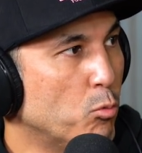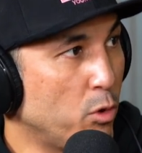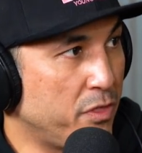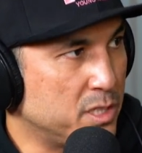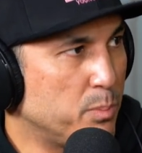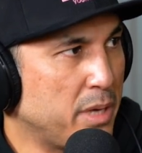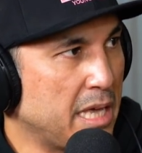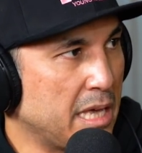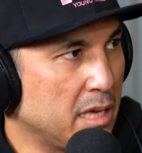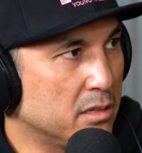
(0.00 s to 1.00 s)
Would this
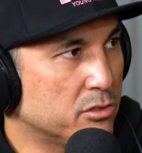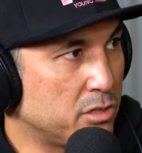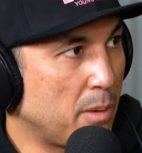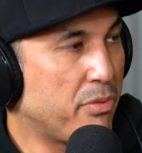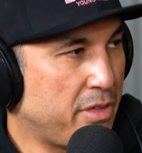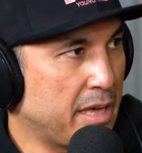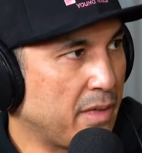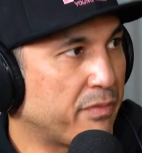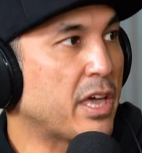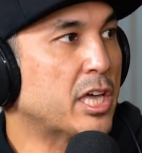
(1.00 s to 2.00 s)
be
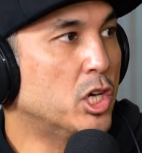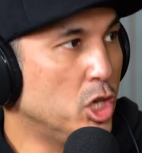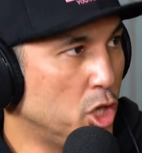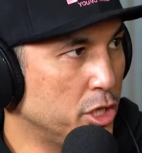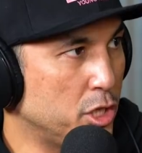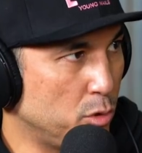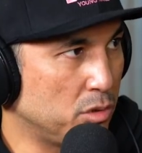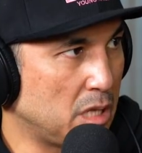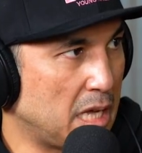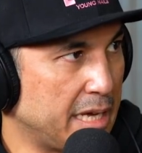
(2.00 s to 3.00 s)
something that they could
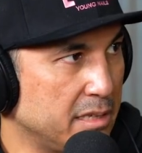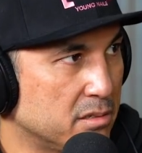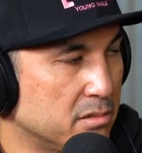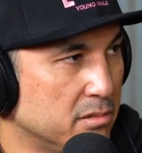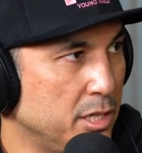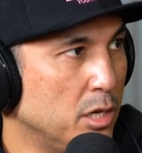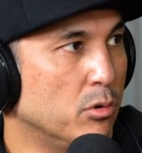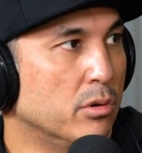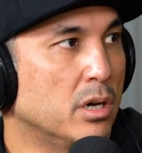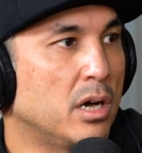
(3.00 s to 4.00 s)
utilize, you
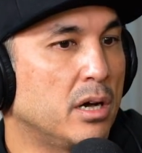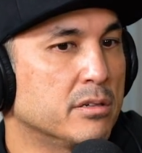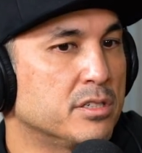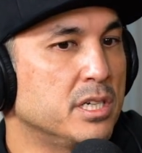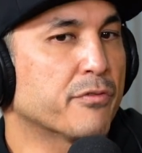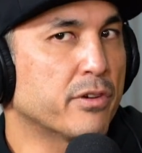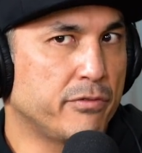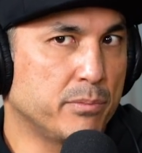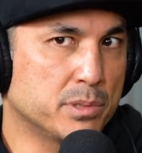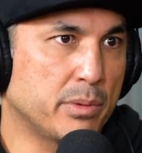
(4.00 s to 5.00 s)
know, uh,
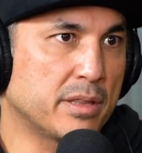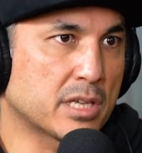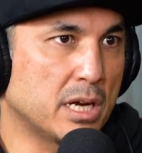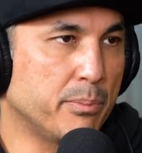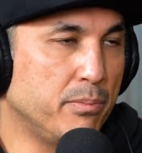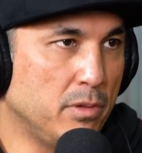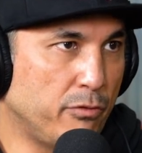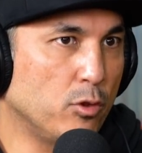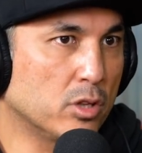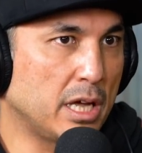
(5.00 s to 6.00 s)
different from somebody that's got a,
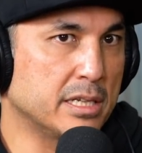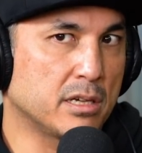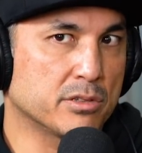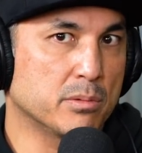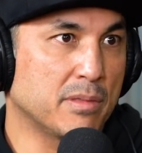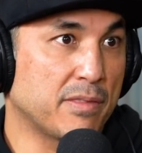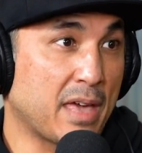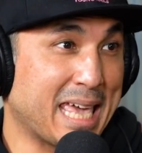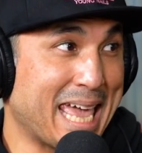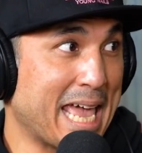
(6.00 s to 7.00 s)
a full clientele, something that
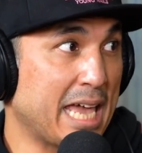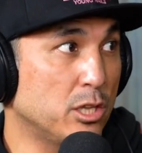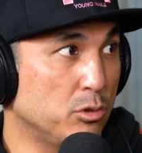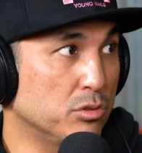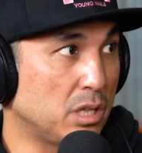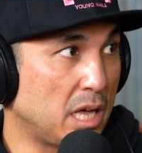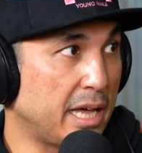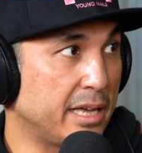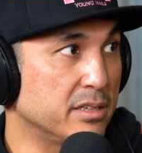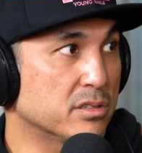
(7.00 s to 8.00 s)
they can
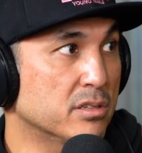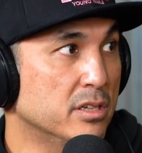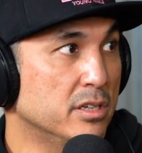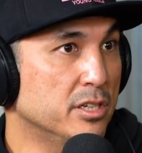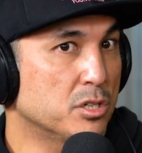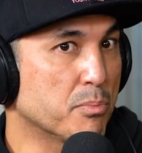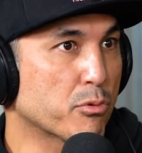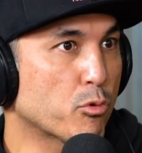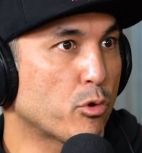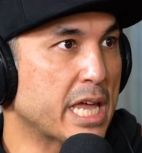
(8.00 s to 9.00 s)
utilize to
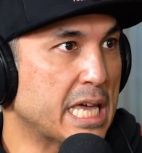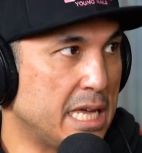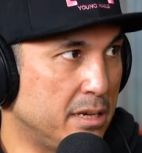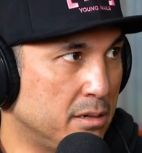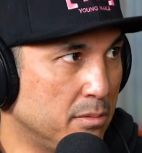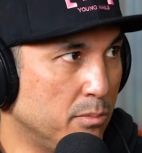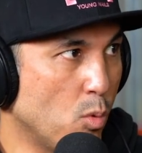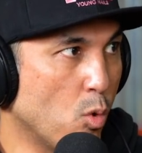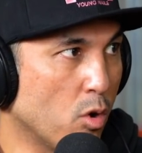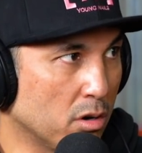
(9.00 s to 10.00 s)
bring in
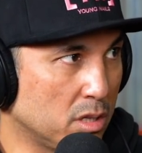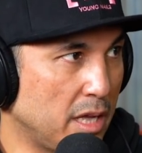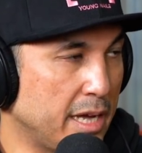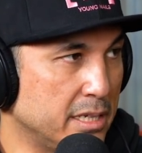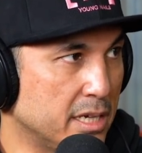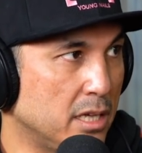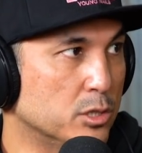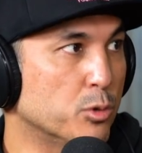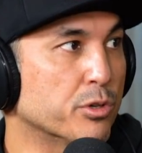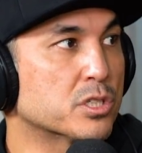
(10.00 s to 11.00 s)
more
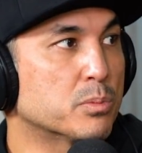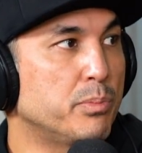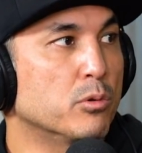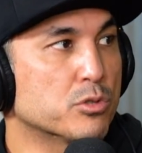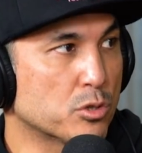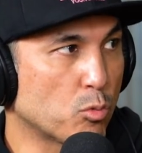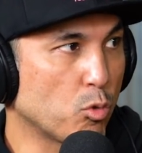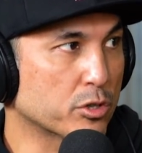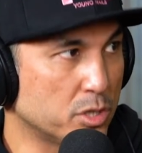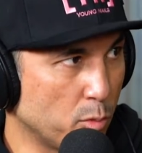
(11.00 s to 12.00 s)
clientele, to expose their
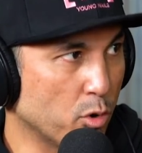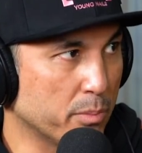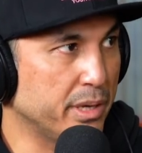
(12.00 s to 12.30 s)
work to more